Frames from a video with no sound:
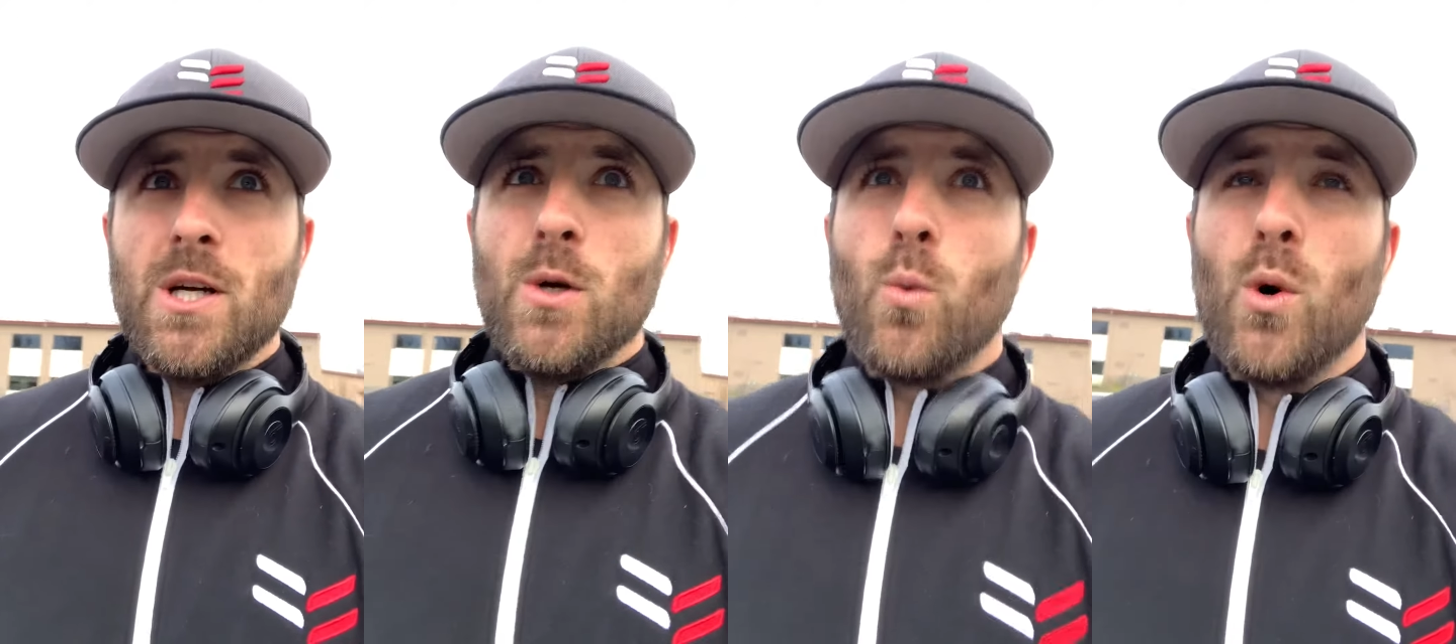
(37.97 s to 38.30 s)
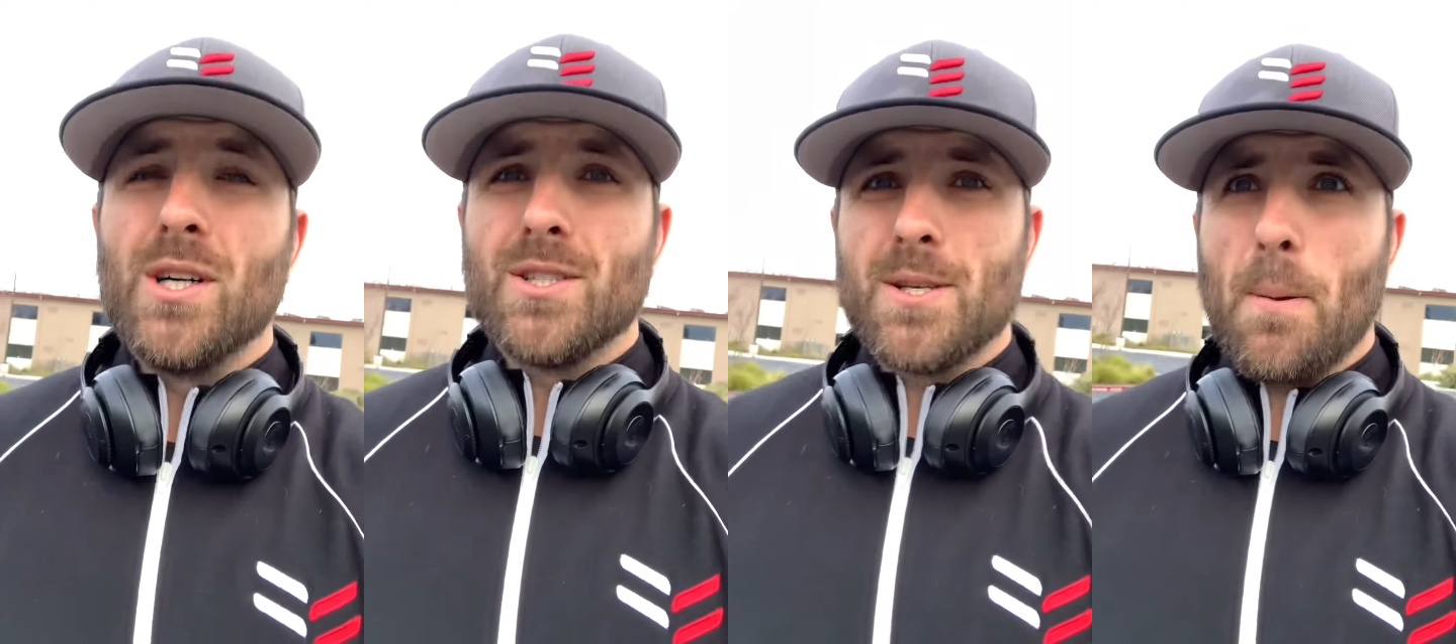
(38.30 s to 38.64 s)

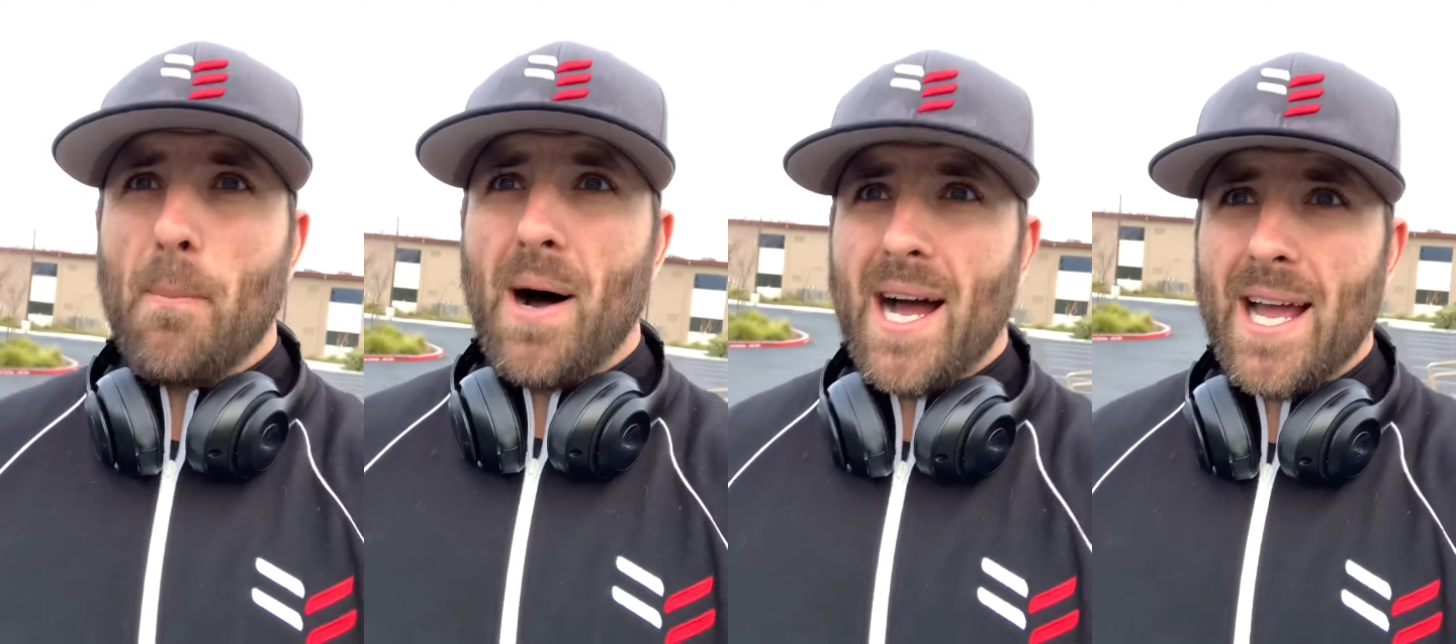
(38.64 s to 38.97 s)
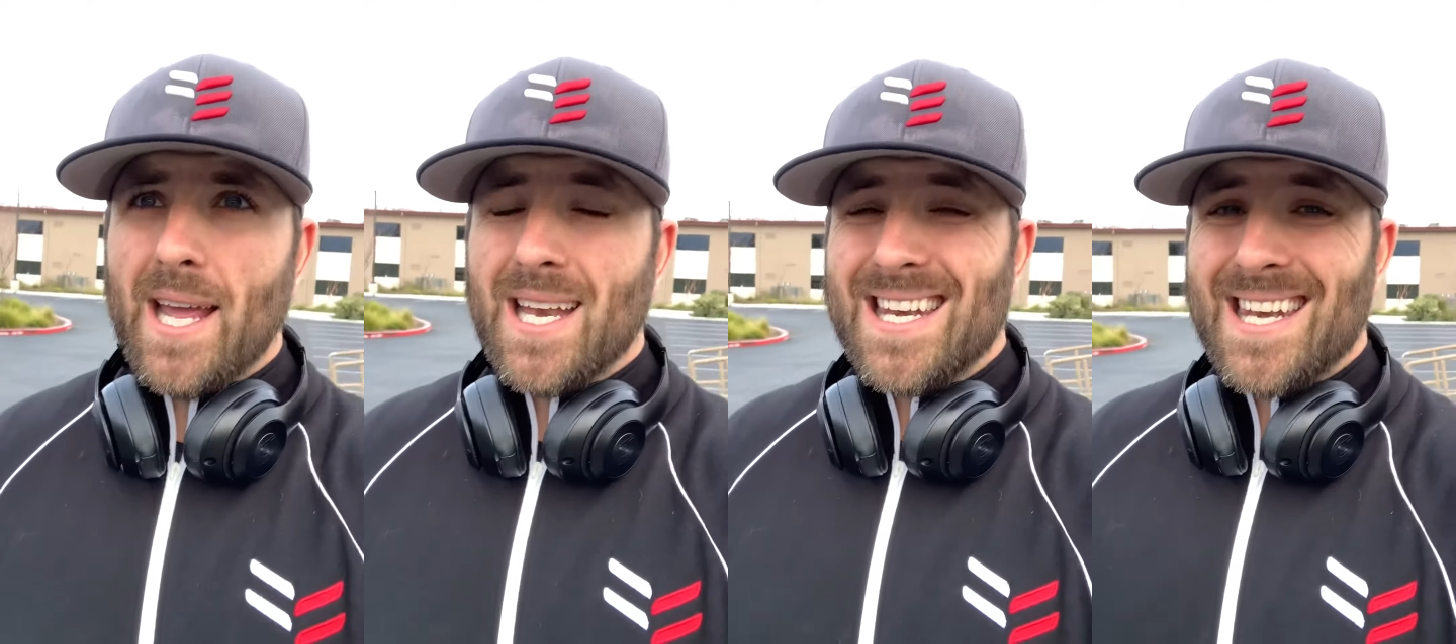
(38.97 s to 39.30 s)
was
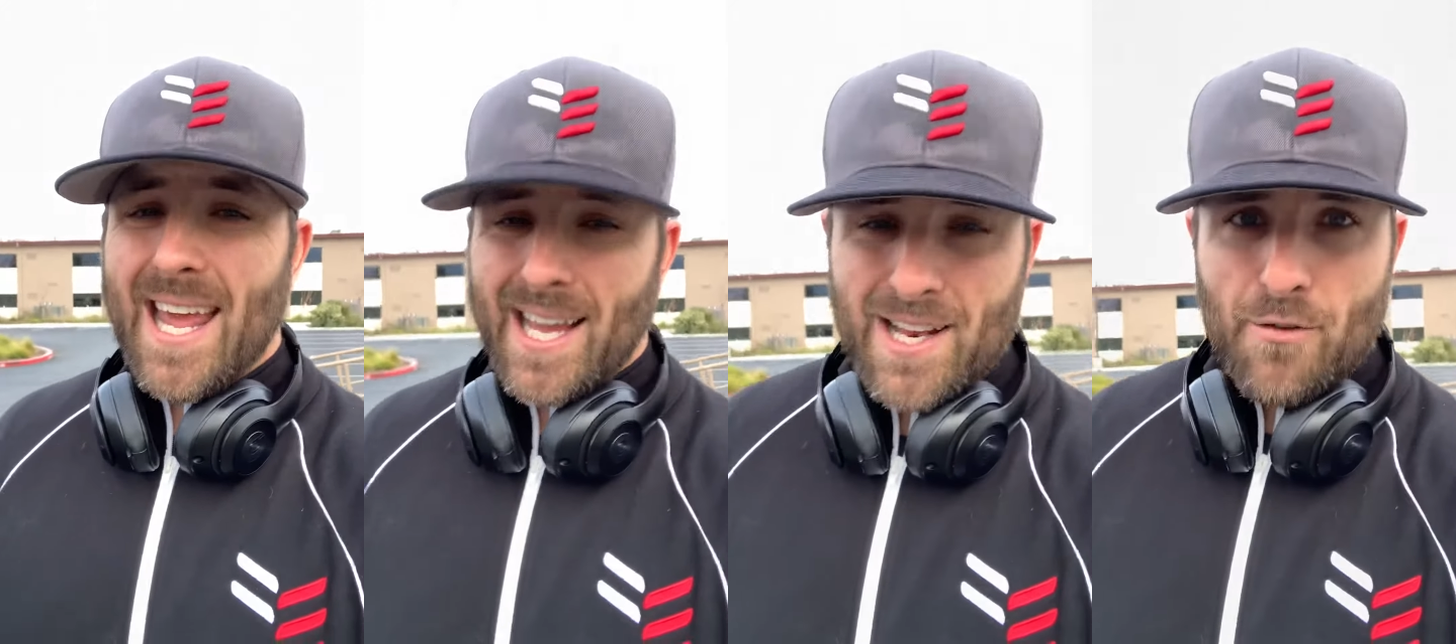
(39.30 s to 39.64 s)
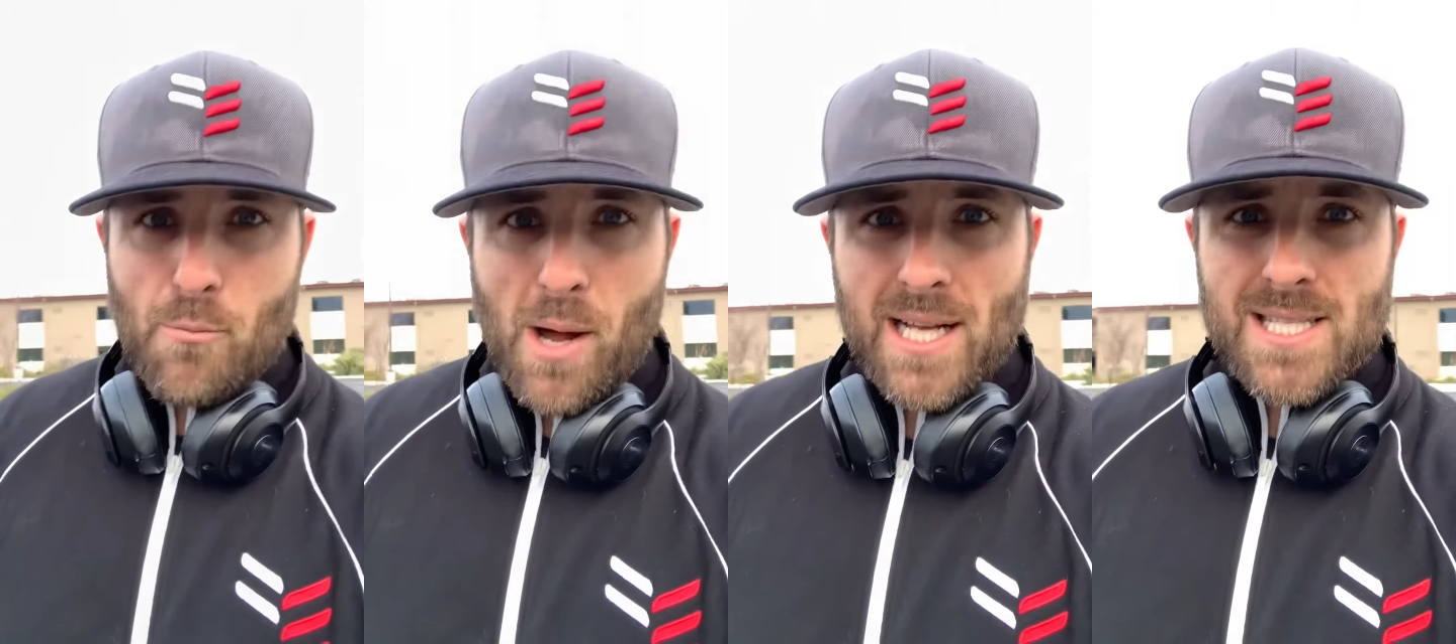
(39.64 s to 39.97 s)
my negative
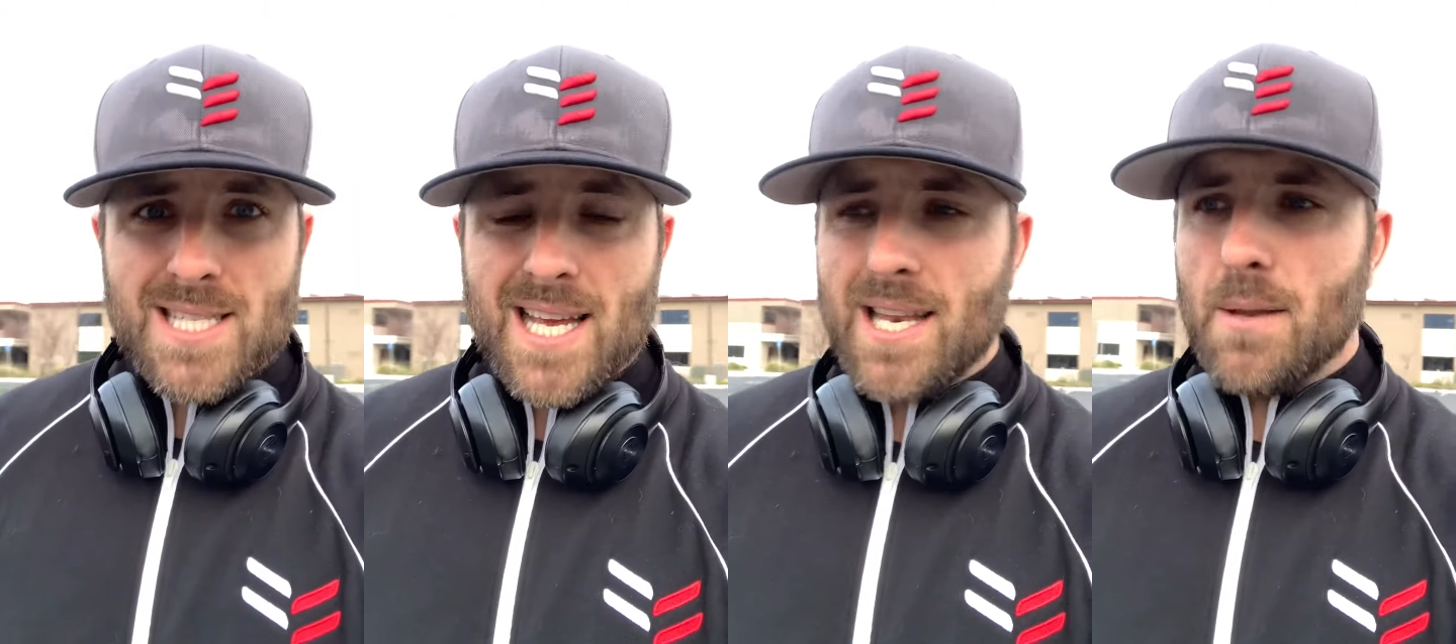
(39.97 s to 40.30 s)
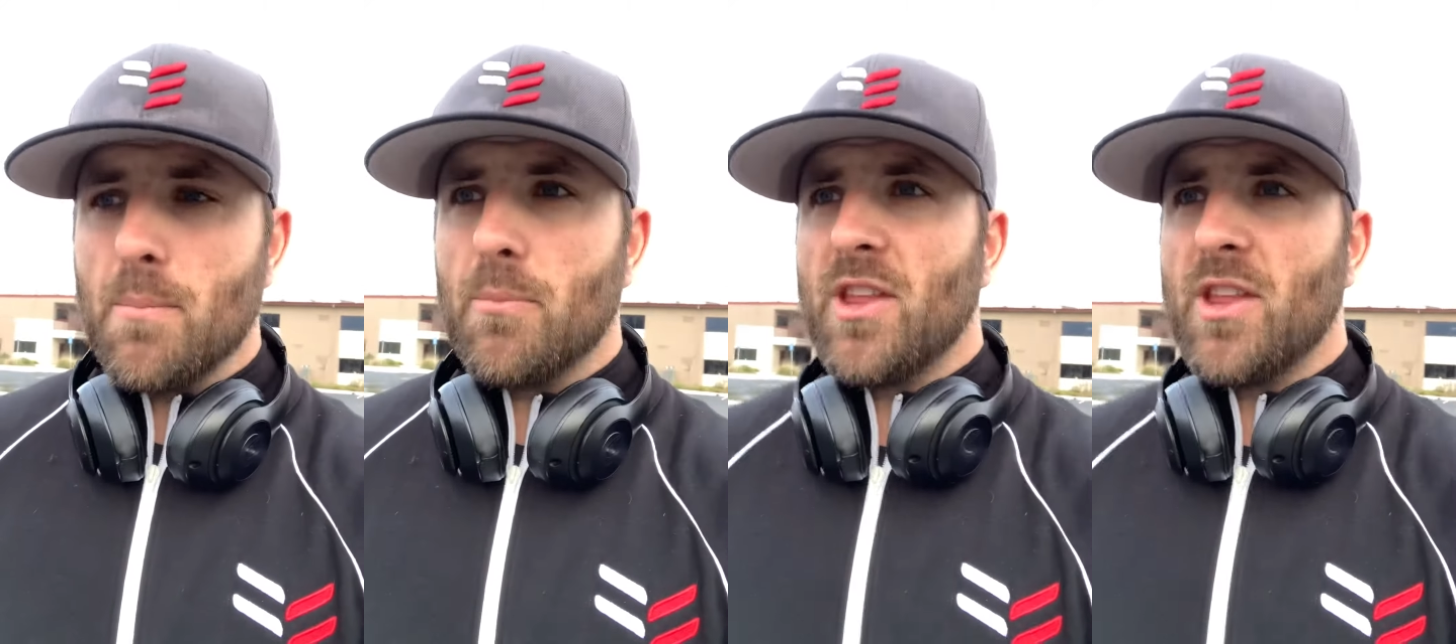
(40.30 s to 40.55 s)
mindset and